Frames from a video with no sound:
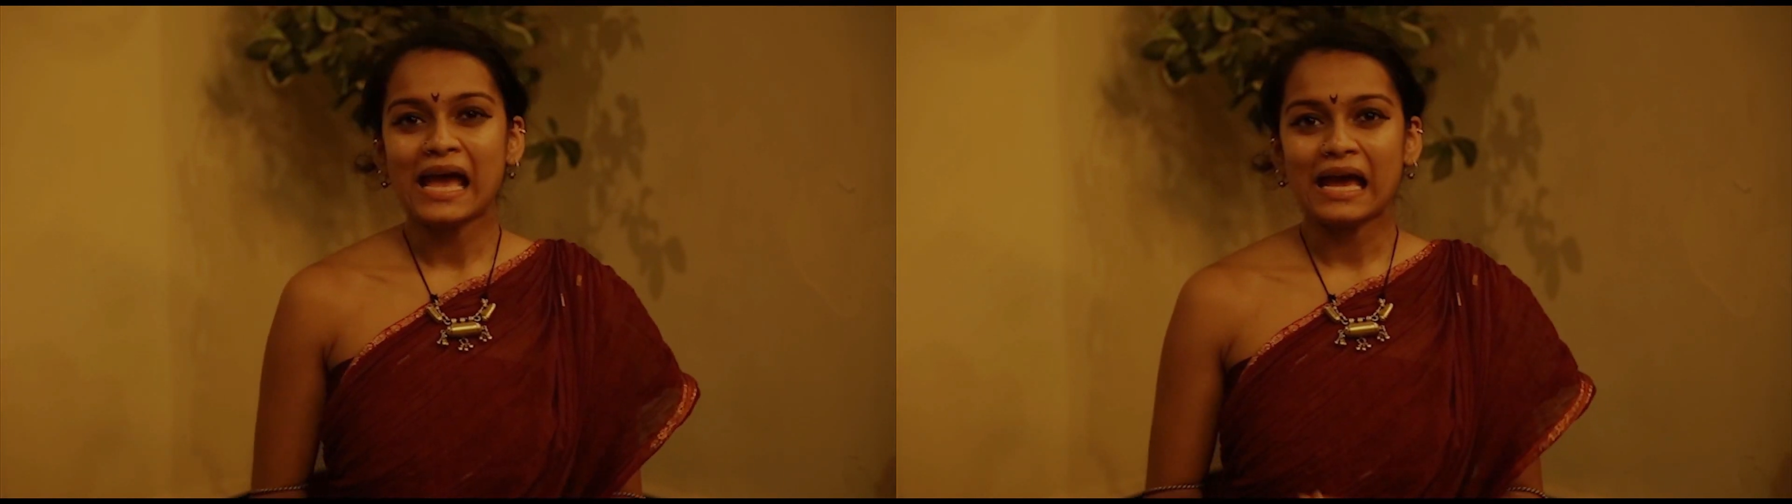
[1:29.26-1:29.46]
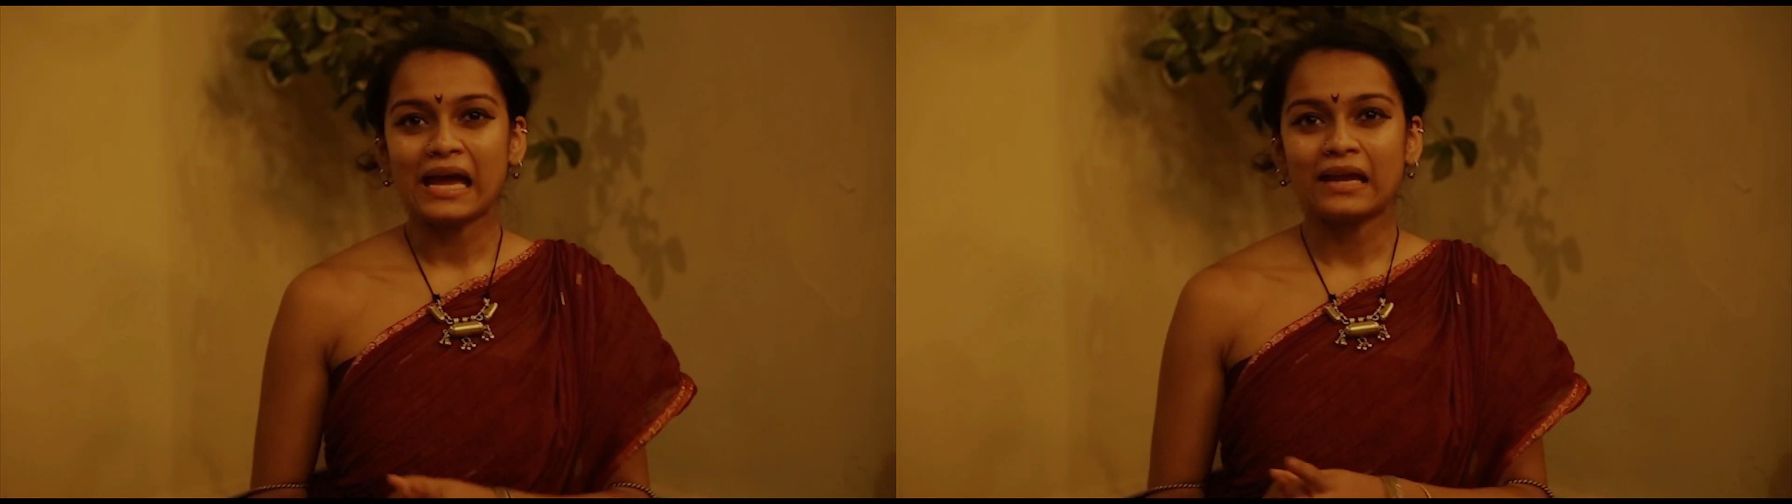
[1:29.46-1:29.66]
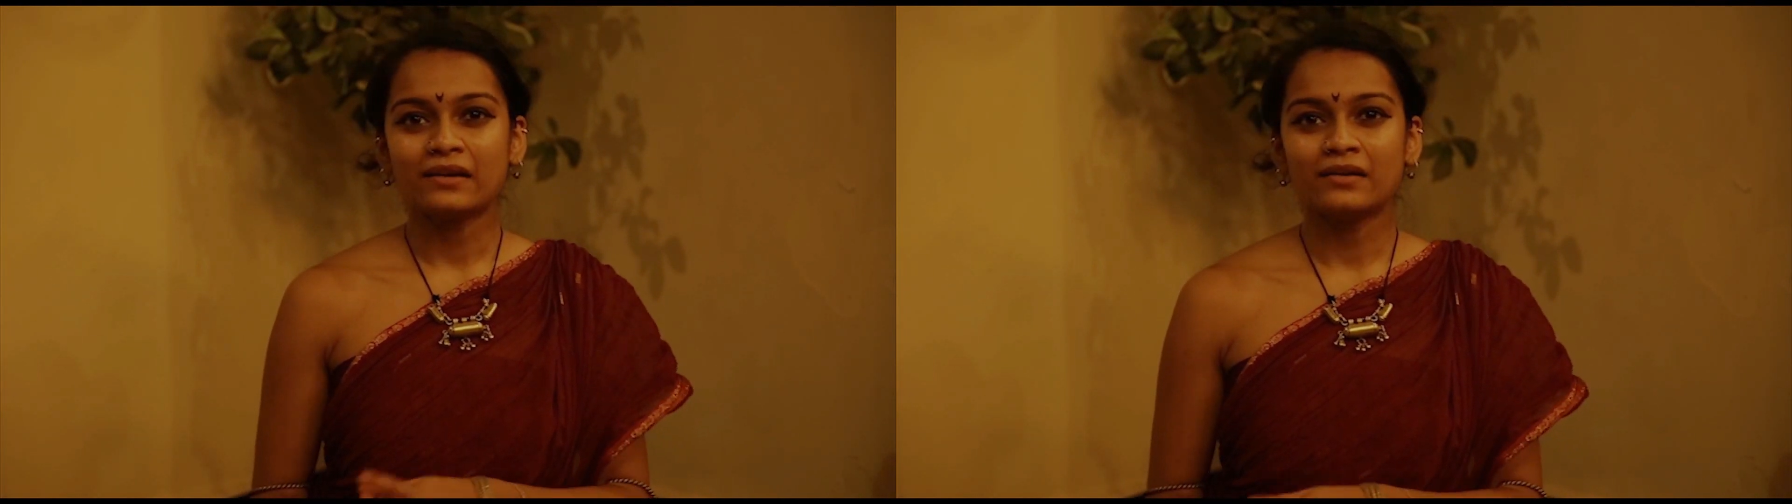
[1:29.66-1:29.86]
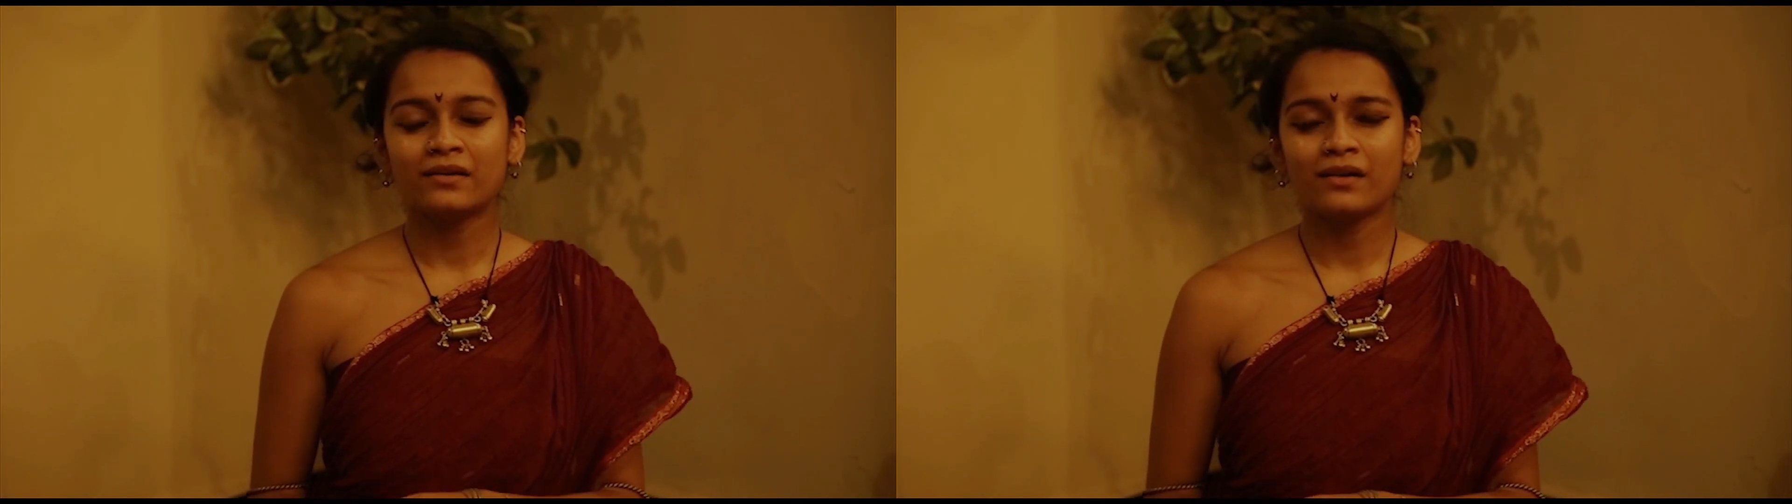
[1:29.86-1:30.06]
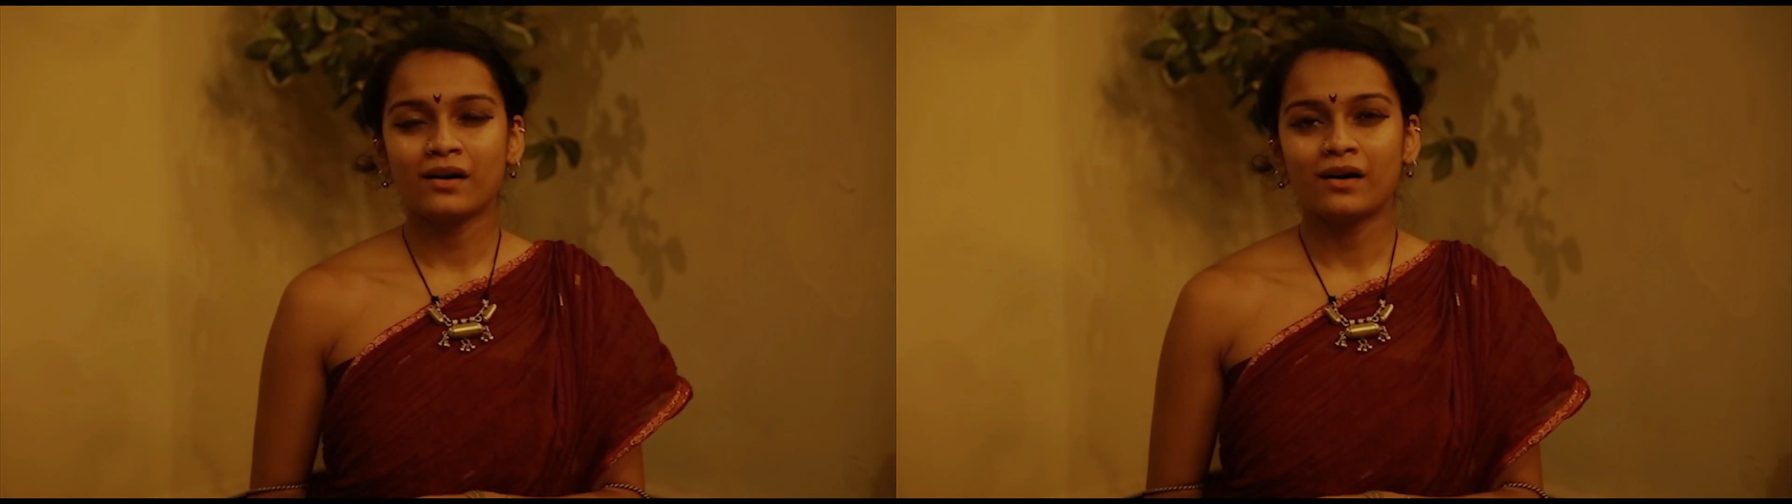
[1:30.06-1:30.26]

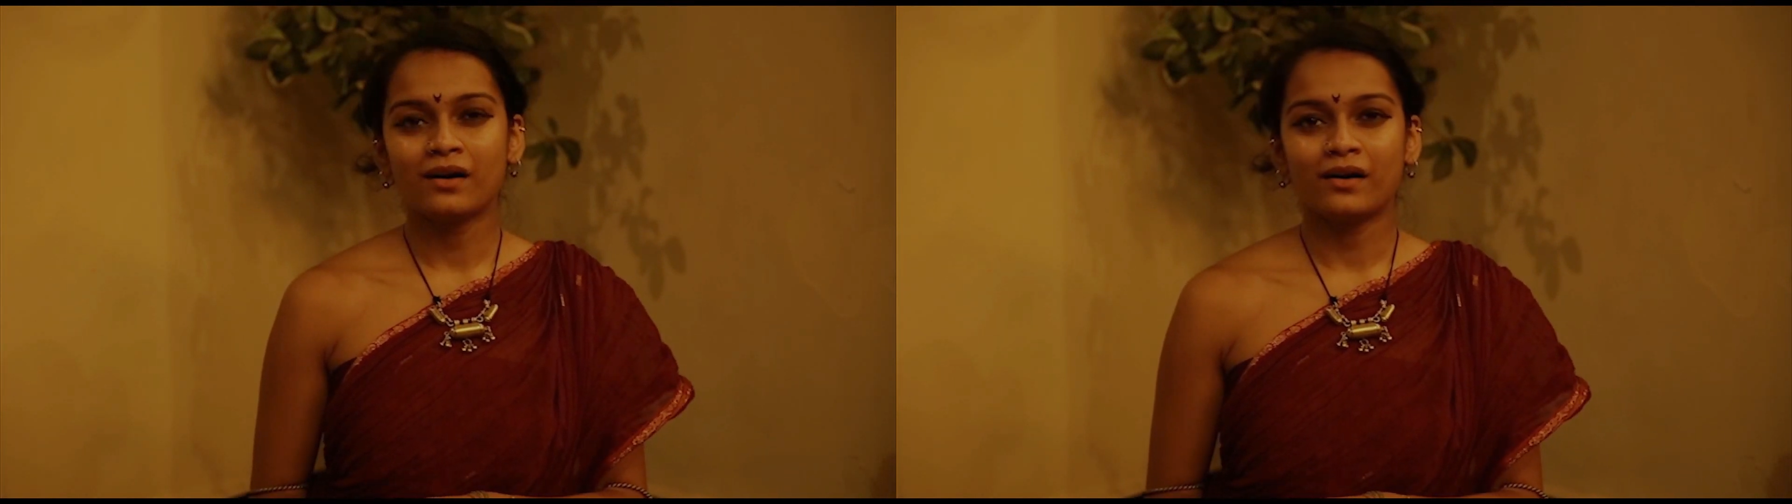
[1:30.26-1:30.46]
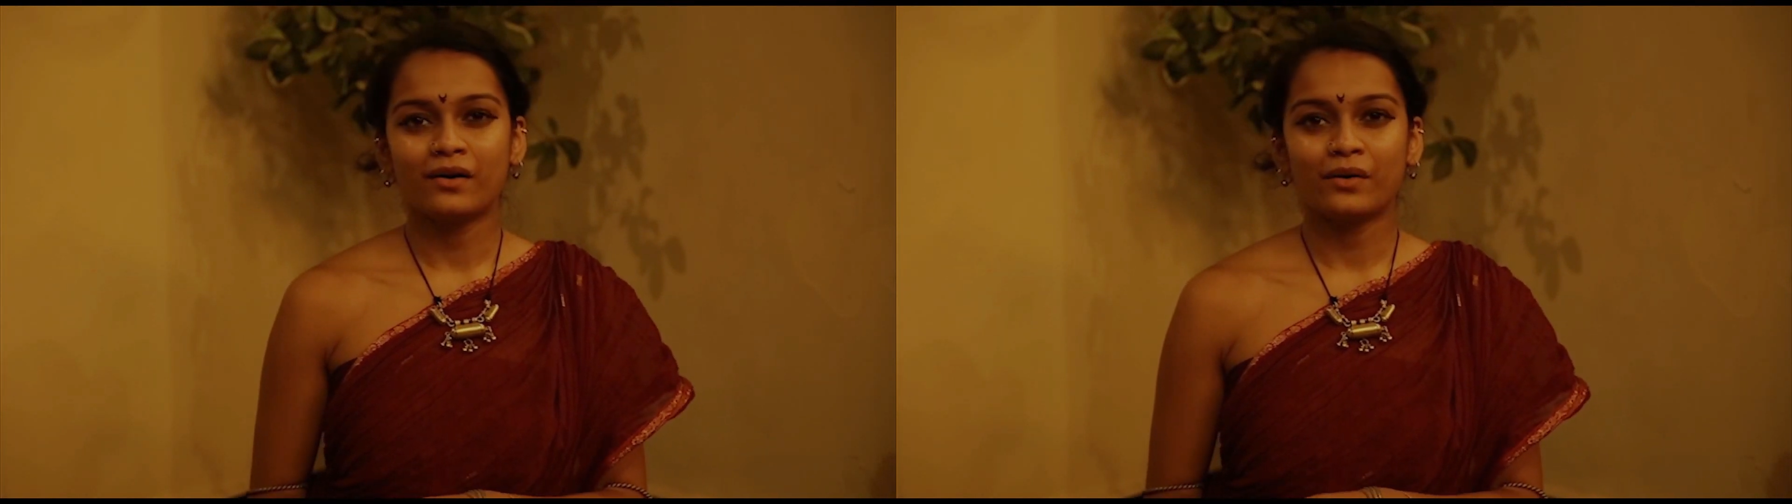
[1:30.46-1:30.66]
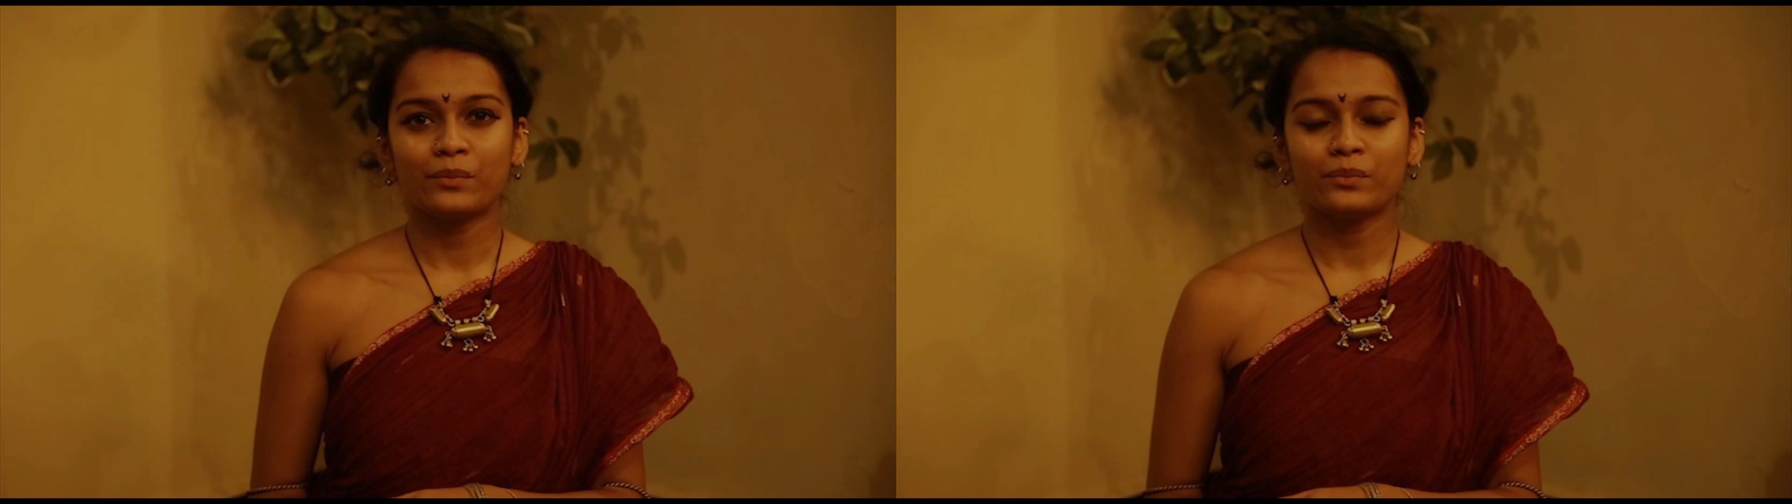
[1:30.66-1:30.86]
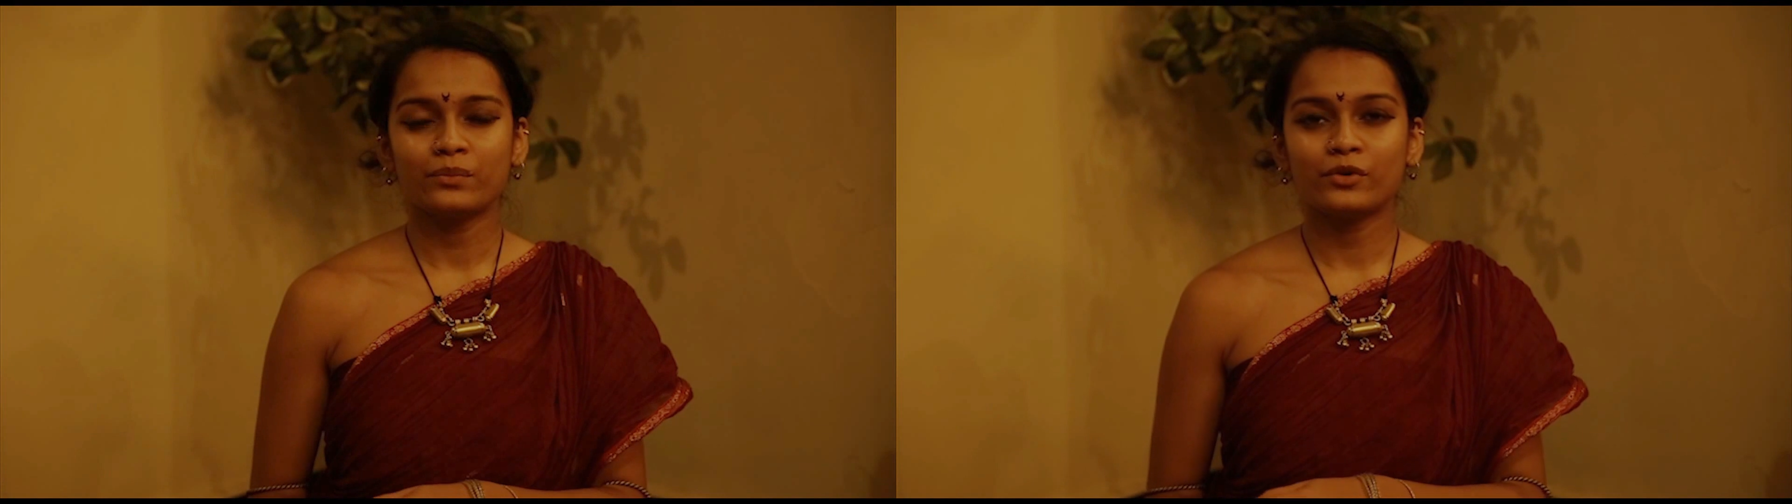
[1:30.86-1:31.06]
And uh,